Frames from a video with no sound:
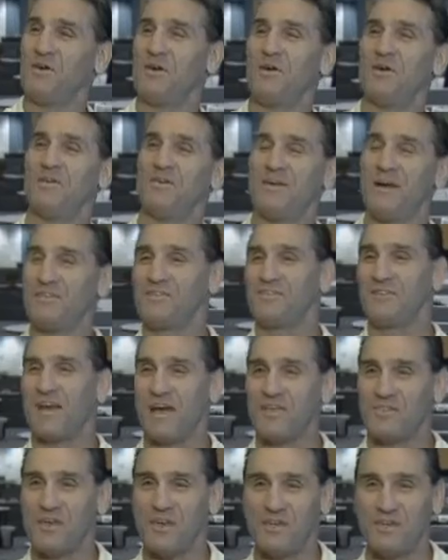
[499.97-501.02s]

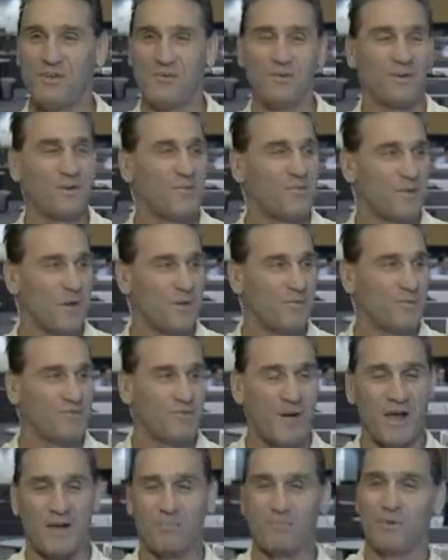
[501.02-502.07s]
I think you would agree with
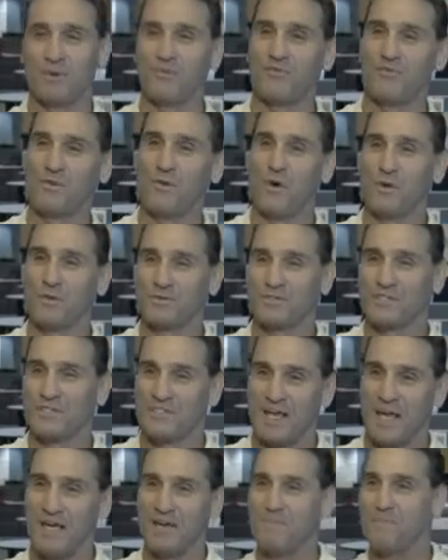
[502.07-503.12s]
trying to put a few holes in
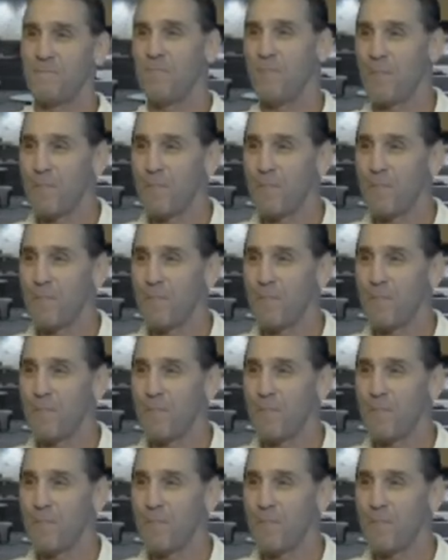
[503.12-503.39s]
his head.